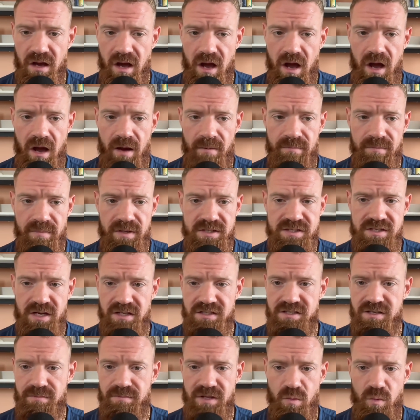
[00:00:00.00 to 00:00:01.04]
it's not
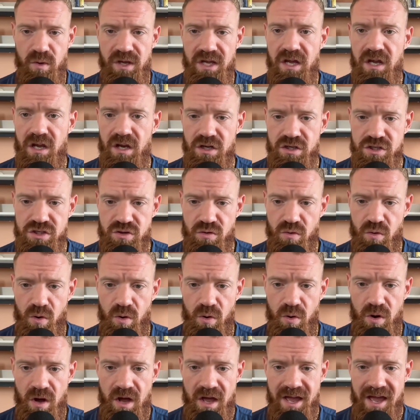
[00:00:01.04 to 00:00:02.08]
something we can
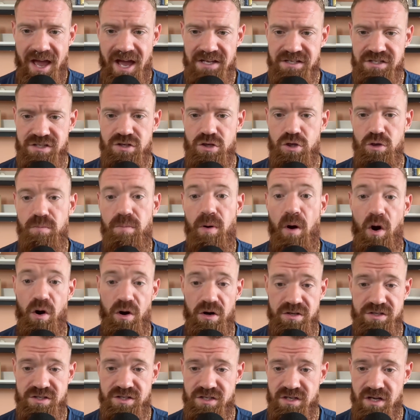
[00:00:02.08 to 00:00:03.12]
control, has two
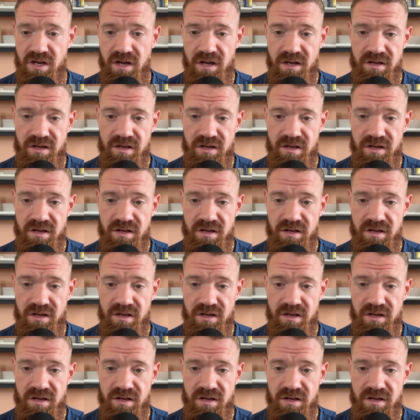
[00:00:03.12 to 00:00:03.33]
parts.